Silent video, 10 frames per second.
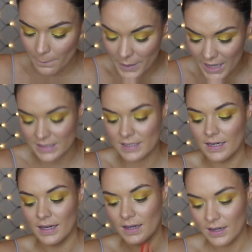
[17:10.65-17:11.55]
But
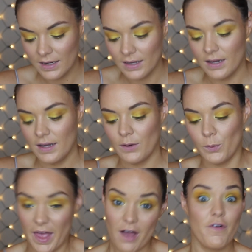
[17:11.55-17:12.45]

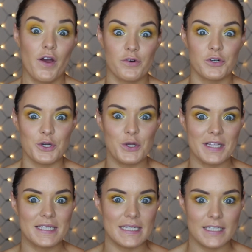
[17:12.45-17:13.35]
without further ado,
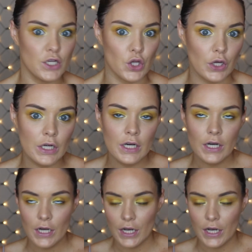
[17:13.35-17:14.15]
let's continue.